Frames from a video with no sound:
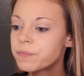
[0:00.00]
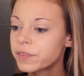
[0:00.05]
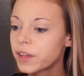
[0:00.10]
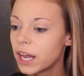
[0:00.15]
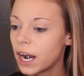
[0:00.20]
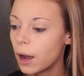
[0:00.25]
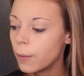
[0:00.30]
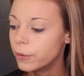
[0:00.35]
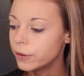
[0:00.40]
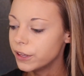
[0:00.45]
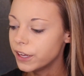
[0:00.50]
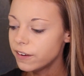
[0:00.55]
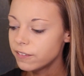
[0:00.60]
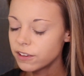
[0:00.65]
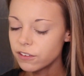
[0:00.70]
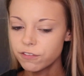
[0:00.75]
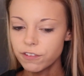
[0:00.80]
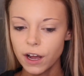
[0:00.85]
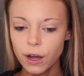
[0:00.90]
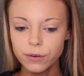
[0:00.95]
And I believe
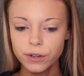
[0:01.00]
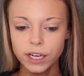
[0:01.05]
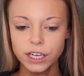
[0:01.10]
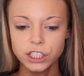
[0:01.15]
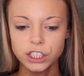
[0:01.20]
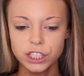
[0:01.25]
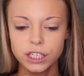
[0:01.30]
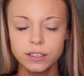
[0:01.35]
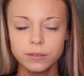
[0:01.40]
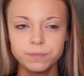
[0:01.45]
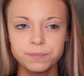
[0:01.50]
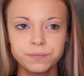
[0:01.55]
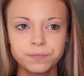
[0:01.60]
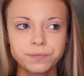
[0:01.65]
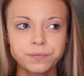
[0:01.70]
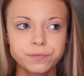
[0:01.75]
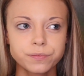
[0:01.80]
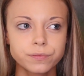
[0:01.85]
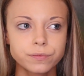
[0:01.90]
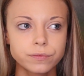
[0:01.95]
the foundation
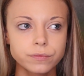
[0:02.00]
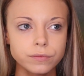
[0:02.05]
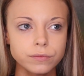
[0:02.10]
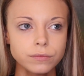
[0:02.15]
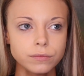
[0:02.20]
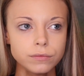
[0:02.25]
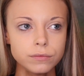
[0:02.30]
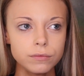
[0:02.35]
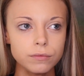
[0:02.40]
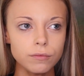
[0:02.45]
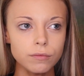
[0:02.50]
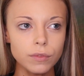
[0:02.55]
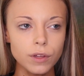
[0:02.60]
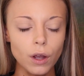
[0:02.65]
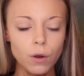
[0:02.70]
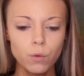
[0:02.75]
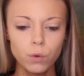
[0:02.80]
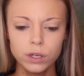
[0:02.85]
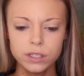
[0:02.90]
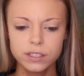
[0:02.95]

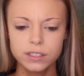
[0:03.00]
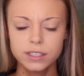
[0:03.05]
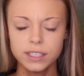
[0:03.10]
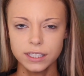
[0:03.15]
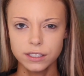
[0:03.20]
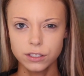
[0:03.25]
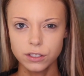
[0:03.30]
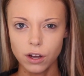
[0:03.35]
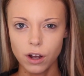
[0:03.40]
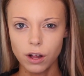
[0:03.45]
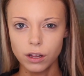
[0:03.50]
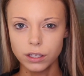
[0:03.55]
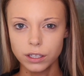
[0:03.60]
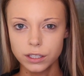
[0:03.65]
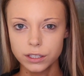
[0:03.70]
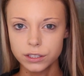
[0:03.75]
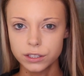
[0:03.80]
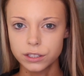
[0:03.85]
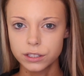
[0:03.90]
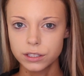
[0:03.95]
was
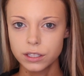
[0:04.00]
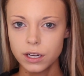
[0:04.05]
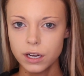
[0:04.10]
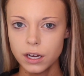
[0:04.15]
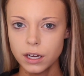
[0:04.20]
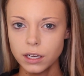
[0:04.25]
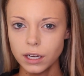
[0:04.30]
$6.